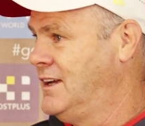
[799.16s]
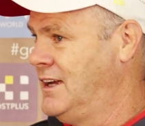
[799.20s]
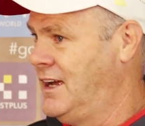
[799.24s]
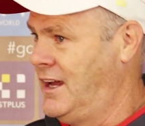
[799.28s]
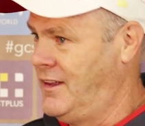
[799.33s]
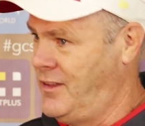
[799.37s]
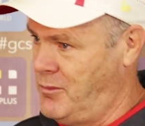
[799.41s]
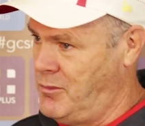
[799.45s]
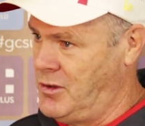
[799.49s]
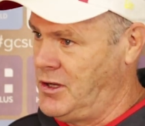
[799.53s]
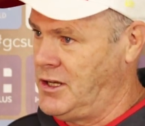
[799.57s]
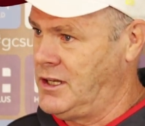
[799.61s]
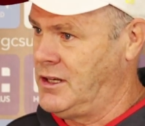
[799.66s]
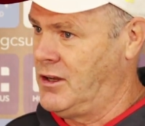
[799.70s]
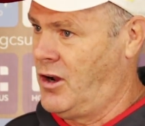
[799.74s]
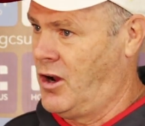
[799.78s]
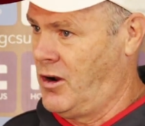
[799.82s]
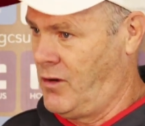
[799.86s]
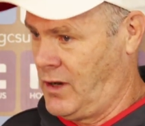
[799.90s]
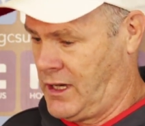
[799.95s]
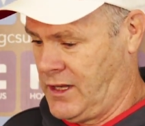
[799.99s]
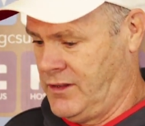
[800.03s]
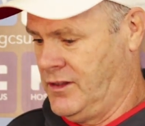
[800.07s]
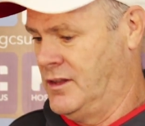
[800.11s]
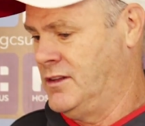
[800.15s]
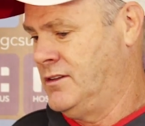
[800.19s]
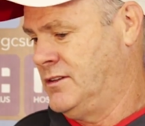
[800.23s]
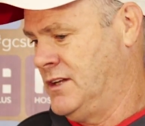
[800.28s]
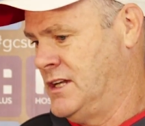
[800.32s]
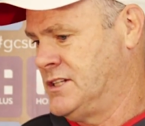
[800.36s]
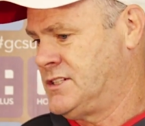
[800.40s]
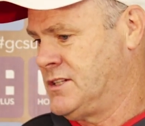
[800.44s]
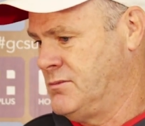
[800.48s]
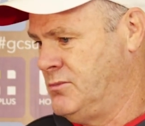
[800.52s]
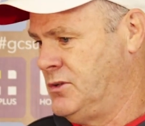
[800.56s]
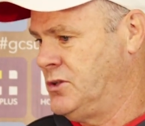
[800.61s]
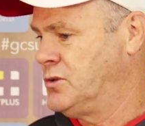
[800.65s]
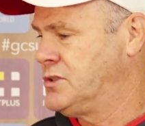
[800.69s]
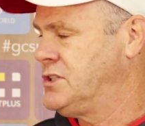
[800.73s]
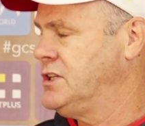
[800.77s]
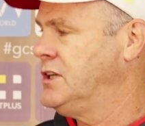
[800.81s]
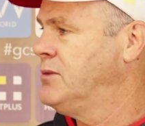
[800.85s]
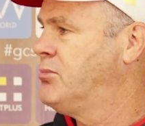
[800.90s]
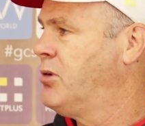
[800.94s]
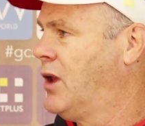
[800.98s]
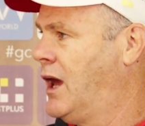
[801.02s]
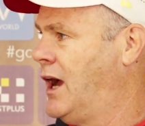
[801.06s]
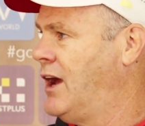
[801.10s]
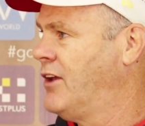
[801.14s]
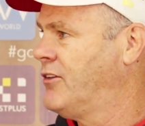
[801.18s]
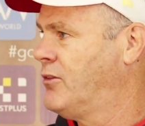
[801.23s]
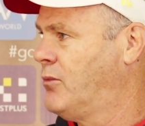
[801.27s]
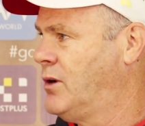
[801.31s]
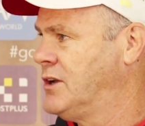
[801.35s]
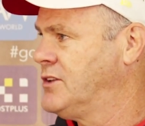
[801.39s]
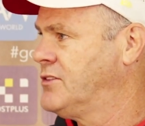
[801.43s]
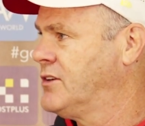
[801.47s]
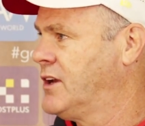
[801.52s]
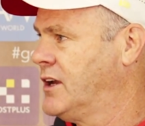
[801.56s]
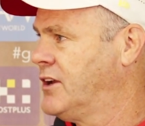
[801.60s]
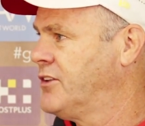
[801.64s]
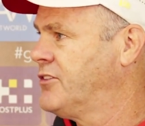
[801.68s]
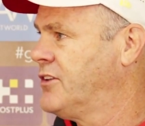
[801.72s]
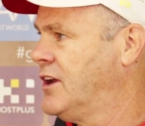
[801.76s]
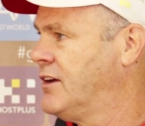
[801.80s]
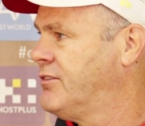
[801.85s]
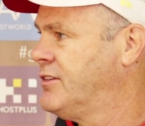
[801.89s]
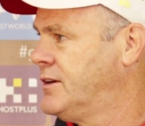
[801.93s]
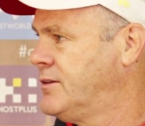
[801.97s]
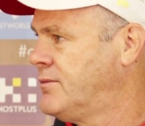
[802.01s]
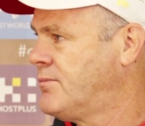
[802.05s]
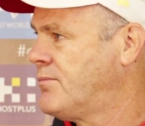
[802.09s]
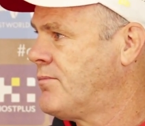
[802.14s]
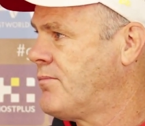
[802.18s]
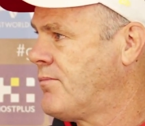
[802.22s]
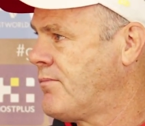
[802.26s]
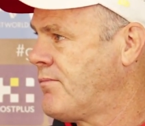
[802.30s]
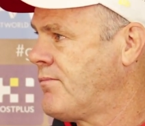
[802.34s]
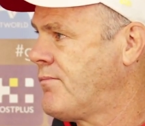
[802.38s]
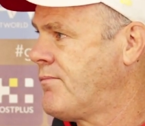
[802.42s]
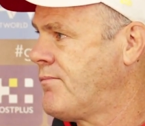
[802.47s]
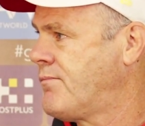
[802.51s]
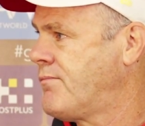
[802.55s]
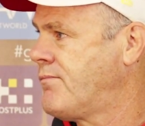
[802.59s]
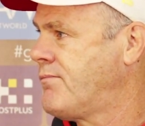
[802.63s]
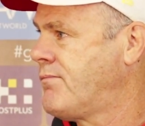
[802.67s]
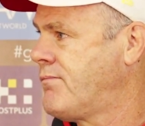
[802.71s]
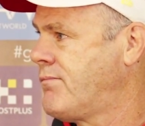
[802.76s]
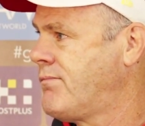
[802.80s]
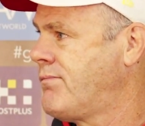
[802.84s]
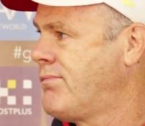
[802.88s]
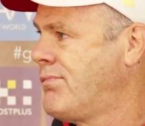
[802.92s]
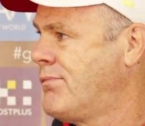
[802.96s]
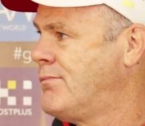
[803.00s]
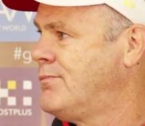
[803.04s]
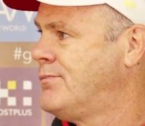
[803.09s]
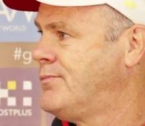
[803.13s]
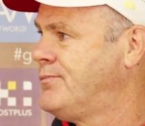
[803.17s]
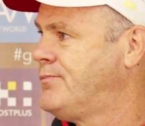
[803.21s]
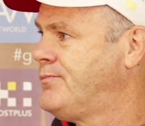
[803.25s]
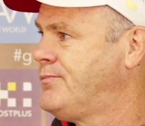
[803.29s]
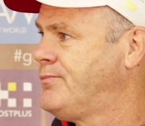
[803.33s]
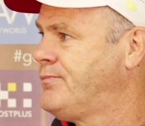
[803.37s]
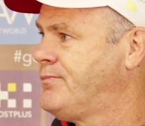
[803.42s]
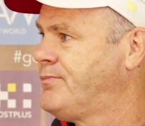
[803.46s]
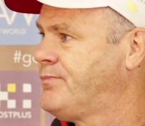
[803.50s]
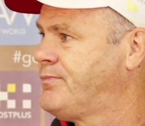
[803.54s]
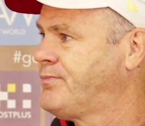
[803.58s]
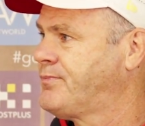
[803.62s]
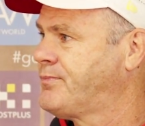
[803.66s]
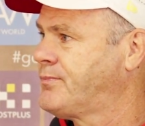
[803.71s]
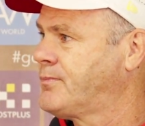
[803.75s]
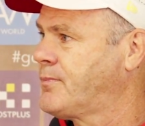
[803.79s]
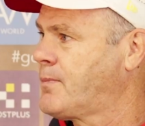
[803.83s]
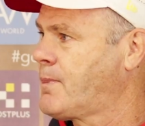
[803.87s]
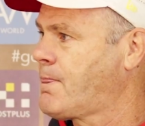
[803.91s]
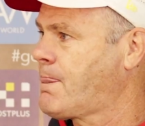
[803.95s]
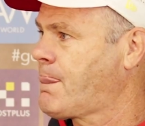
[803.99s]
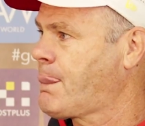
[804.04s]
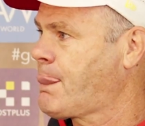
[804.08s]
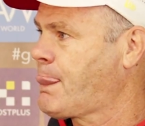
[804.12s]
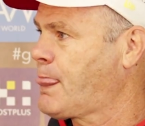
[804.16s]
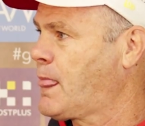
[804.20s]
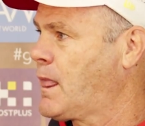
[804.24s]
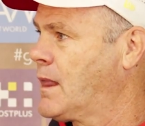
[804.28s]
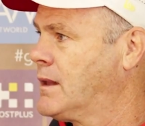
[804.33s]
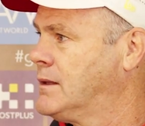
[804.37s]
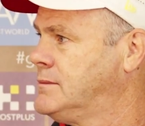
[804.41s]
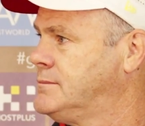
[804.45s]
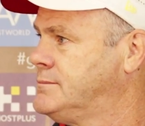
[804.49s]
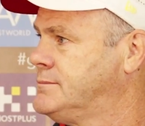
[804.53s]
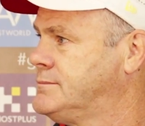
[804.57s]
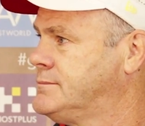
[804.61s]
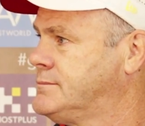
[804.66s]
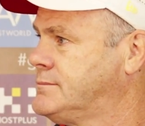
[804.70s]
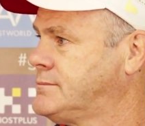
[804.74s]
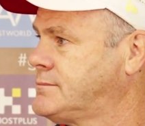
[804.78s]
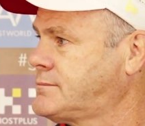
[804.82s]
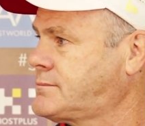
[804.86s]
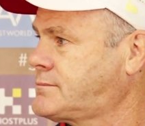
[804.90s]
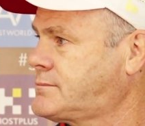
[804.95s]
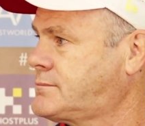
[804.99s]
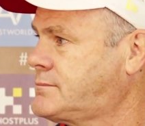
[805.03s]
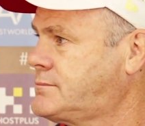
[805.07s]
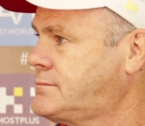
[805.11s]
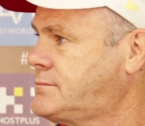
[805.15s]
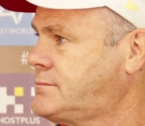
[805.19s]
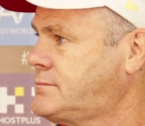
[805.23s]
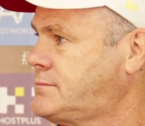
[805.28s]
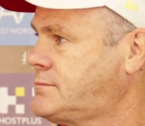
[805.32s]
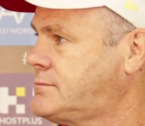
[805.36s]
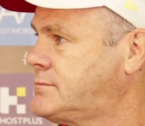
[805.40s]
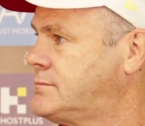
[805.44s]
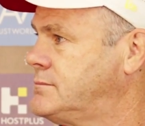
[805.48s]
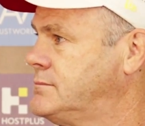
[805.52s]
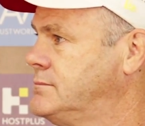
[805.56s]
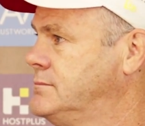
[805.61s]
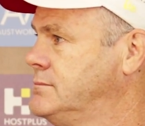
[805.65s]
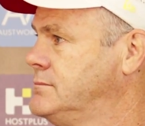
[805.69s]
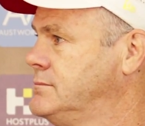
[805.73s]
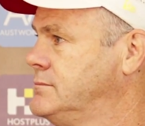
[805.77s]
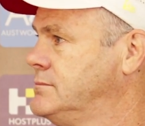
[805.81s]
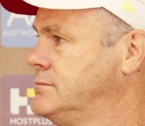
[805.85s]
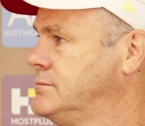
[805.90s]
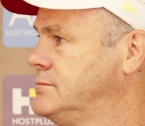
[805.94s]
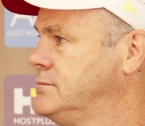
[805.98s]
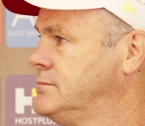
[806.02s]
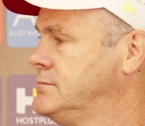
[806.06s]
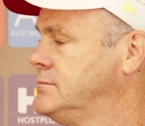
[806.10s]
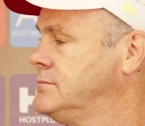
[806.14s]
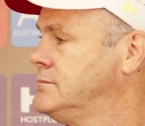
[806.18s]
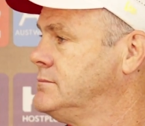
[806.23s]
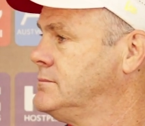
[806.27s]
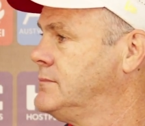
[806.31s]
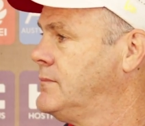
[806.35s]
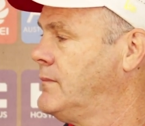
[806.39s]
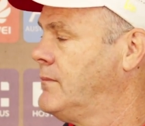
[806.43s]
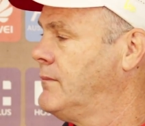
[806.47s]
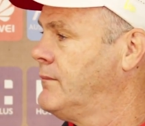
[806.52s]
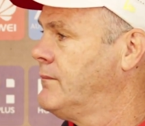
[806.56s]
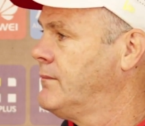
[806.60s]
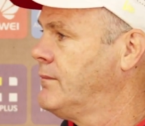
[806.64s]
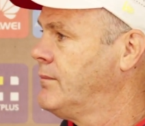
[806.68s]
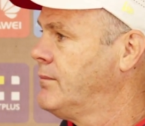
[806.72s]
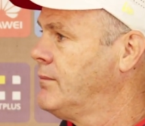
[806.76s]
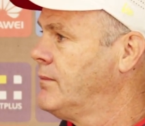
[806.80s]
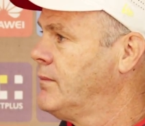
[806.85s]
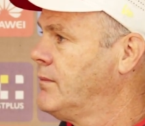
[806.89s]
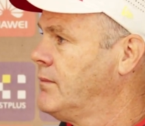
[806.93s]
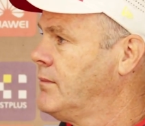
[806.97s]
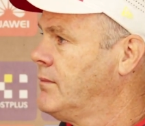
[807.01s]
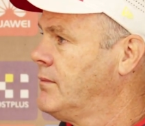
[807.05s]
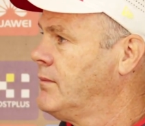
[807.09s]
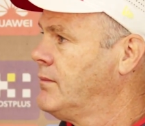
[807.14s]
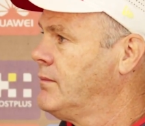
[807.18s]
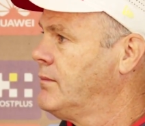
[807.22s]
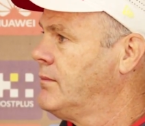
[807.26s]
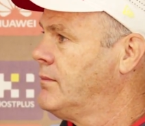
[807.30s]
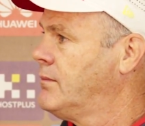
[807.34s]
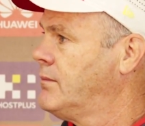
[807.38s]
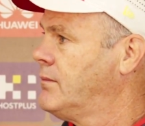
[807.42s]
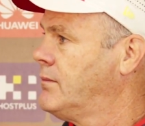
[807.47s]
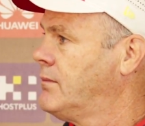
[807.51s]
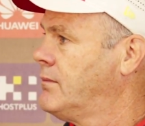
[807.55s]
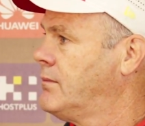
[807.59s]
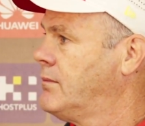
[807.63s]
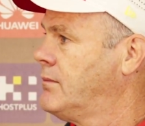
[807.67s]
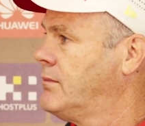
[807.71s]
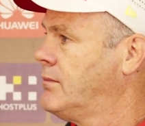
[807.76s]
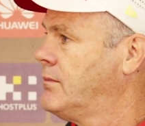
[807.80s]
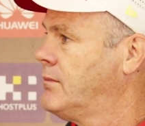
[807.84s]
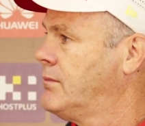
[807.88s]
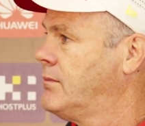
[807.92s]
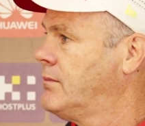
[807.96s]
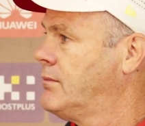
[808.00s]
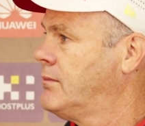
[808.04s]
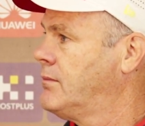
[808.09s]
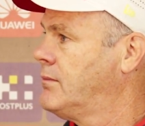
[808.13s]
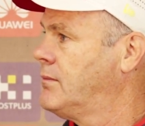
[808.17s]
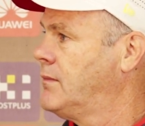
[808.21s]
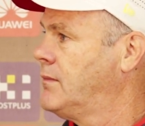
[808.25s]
And the media, I reckon that it's the middle tier players, the ones that are going to suffer. Yeah. Is it a Victorian centric model? I mean, you're forced to pay it.